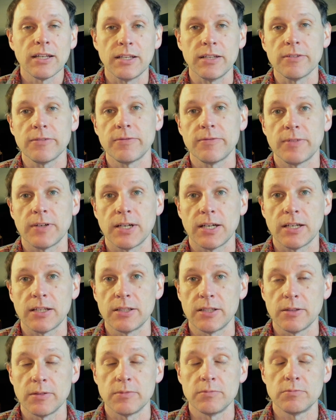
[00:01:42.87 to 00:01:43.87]
if
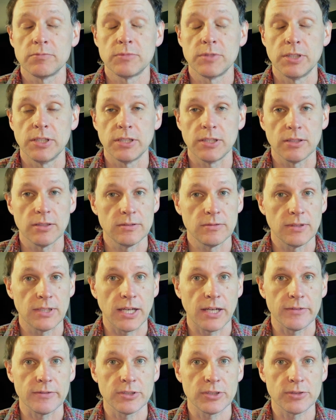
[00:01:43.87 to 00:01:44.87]
the
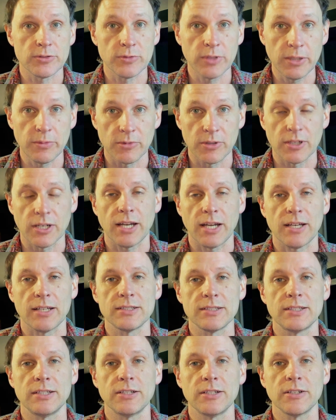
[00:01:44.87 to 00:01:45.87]
live streamer
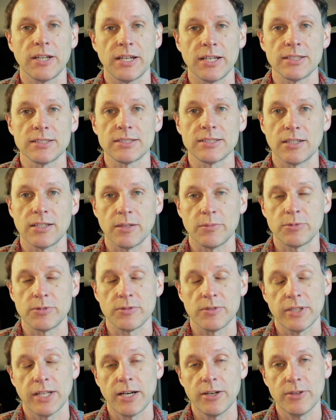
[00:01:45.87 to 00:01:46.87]
has their end set up
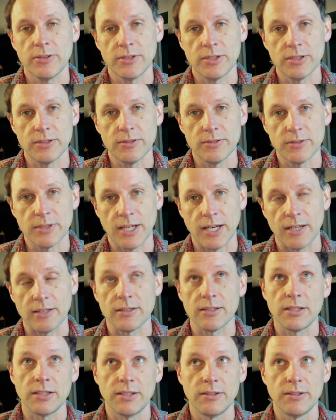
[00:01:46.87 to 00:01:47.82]
to allow you to do that.